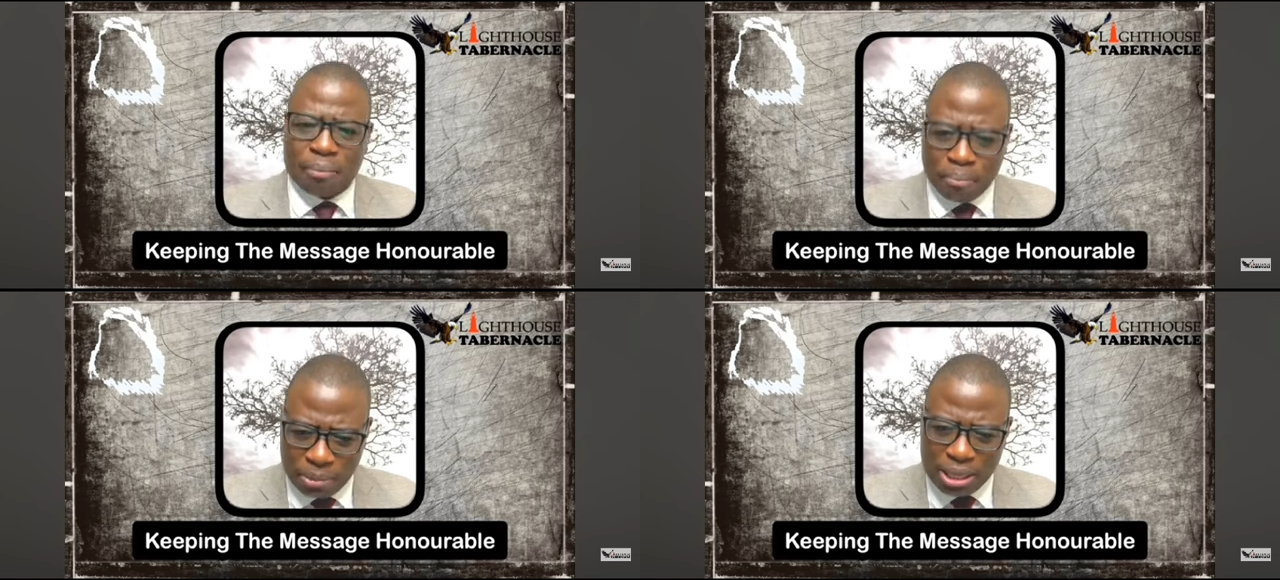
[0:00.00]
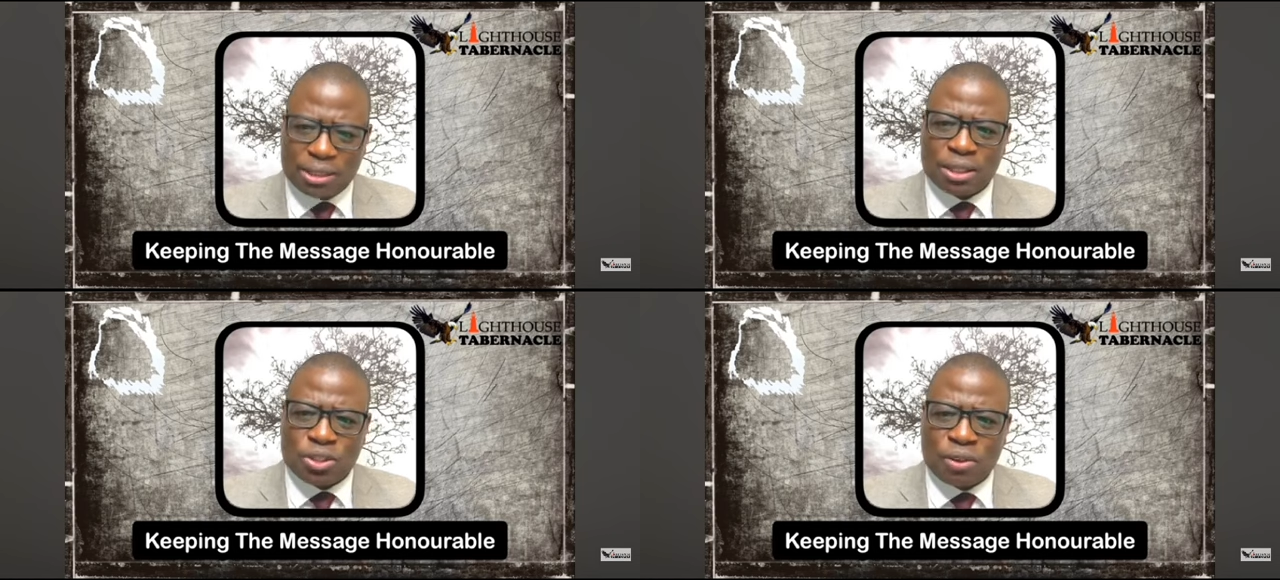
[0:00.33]

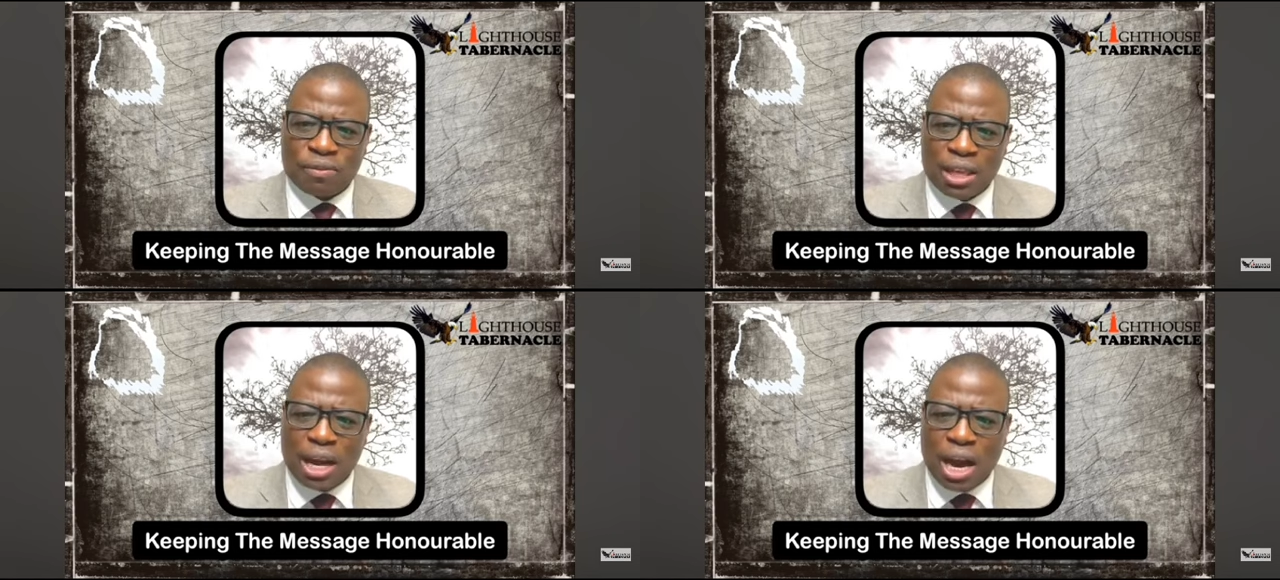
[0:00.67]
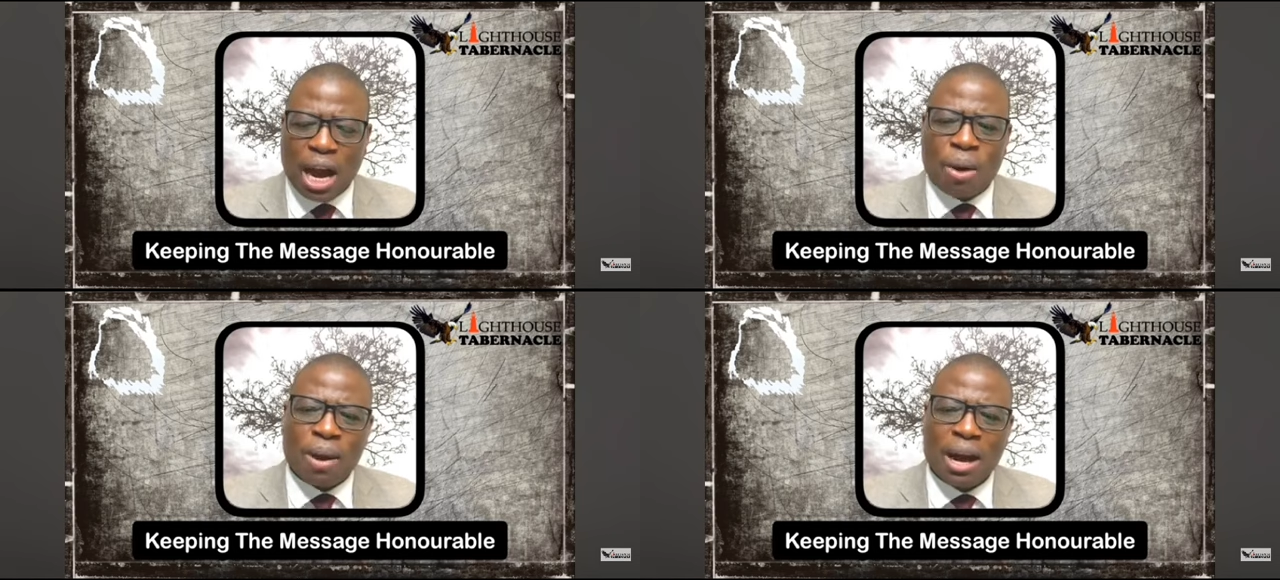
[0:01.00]
Message of the
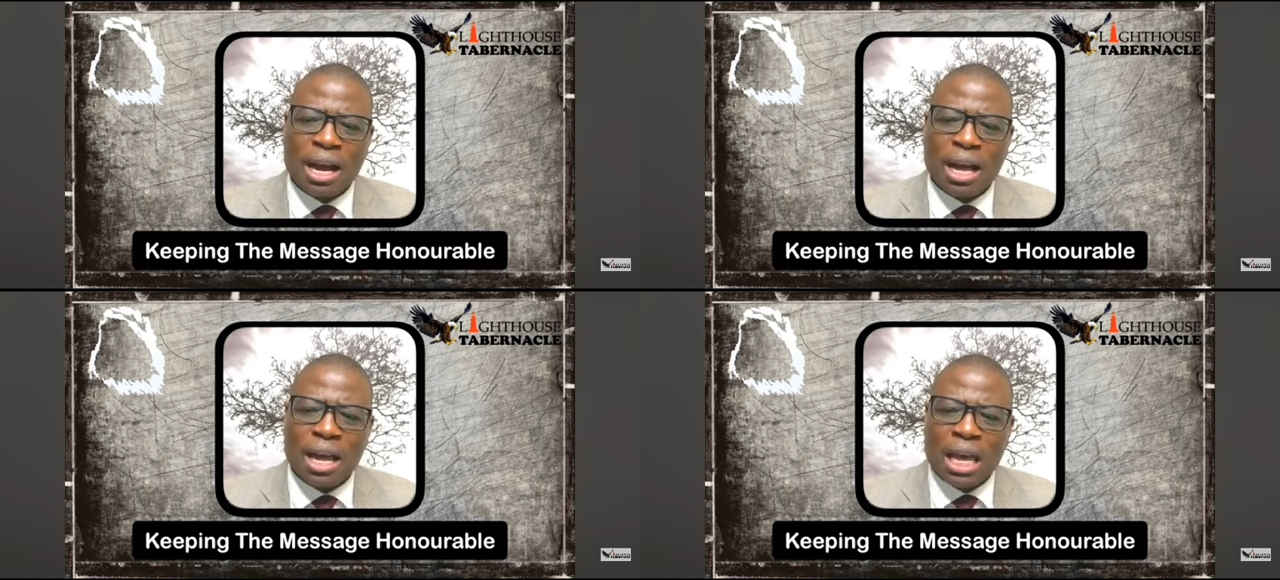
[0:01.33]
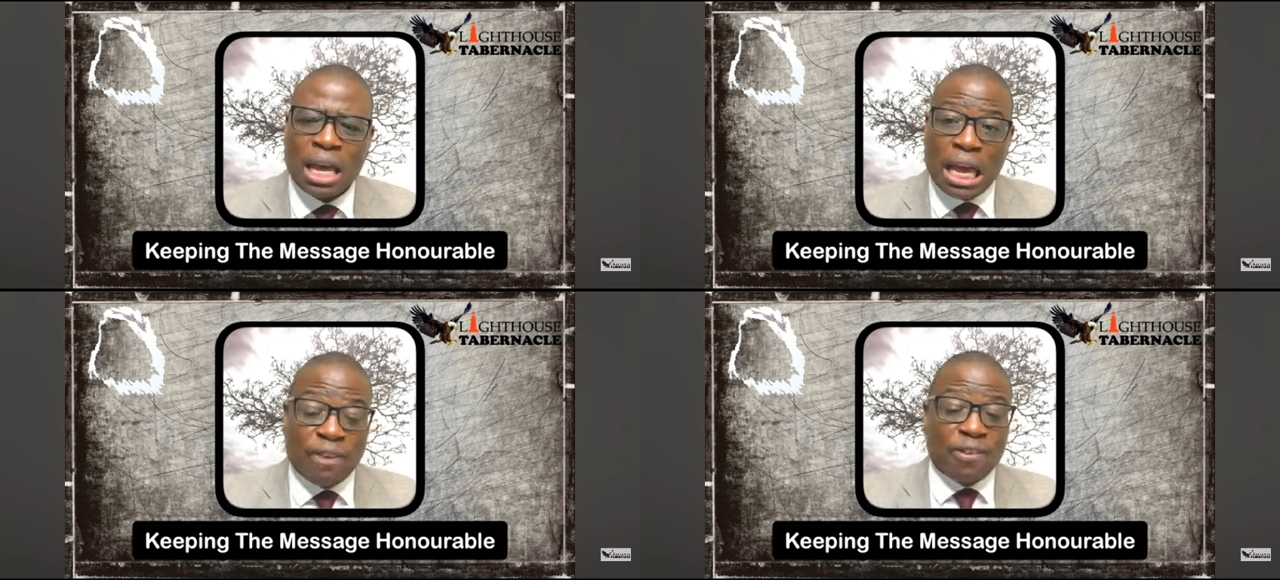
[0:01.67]
hour.
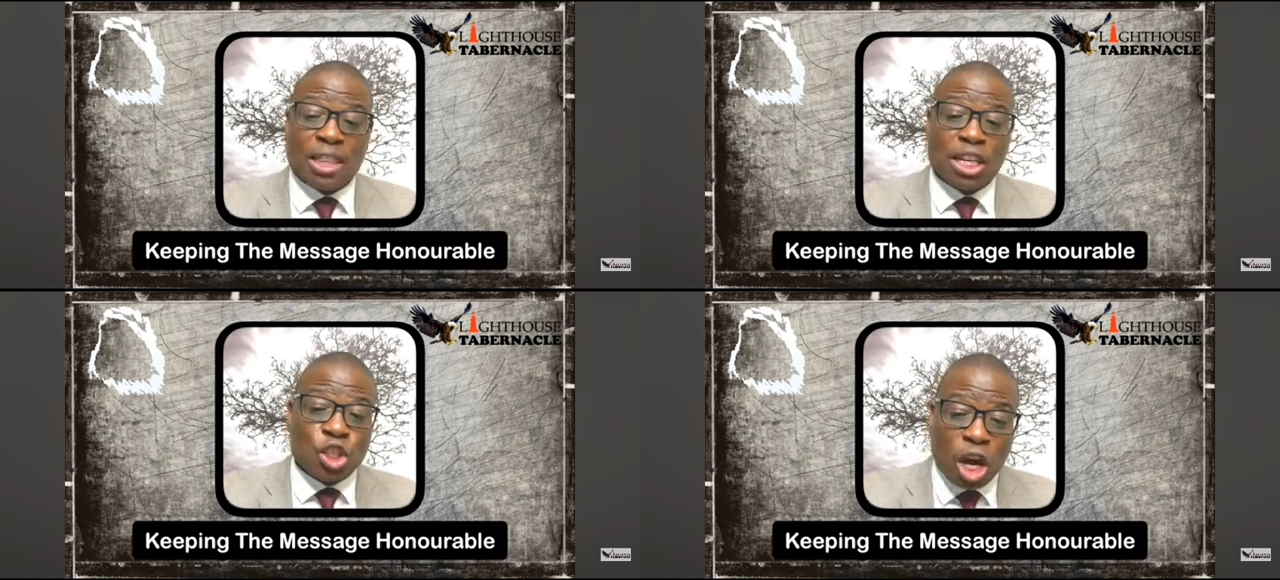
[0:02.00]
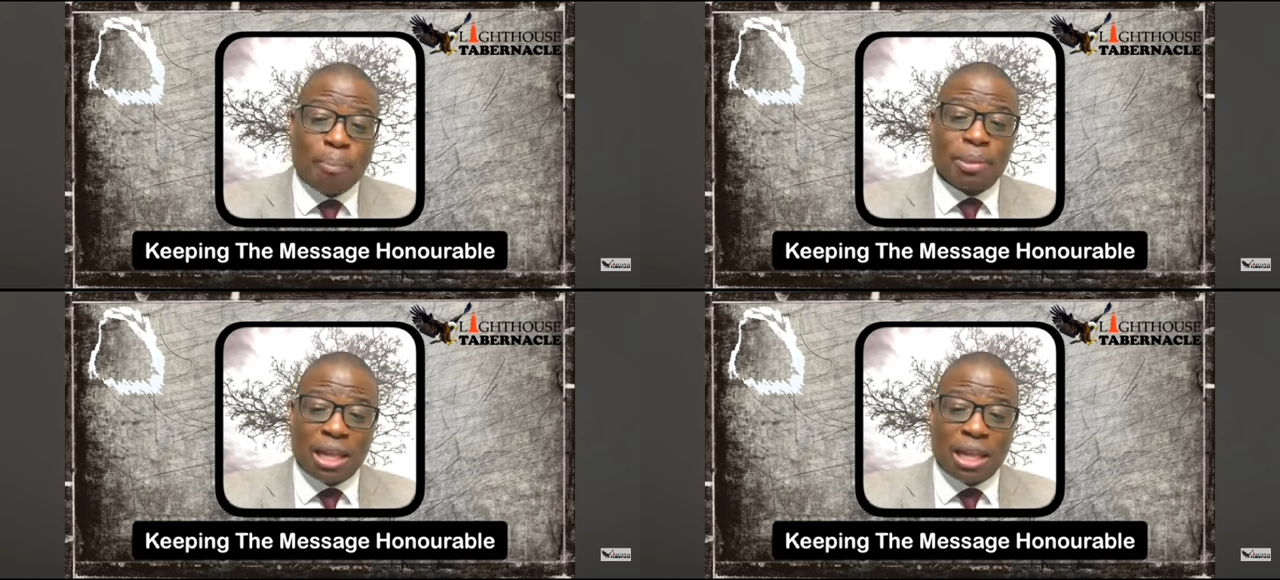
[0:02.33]
Even the job